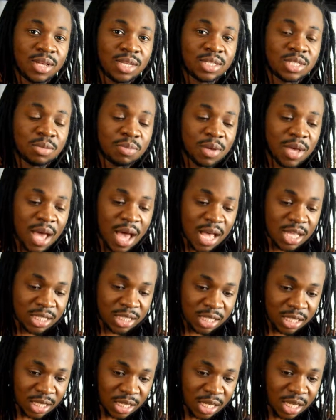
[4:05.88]
To be
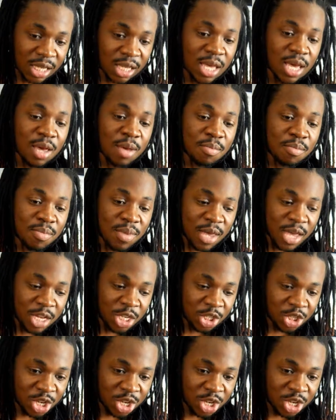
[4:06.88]
constantly being